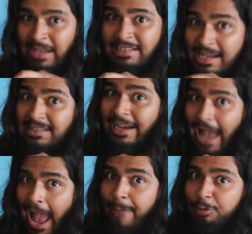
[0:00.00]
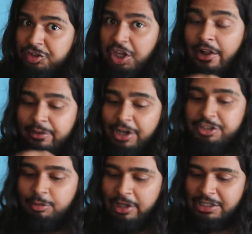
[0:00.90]
It tastes like an apple Jolly
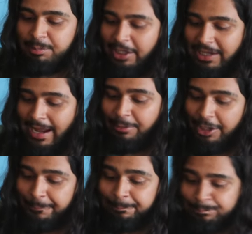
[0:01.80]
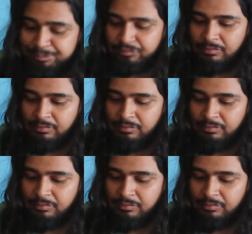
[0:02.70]
Rancher, bro. That's pretty damn good.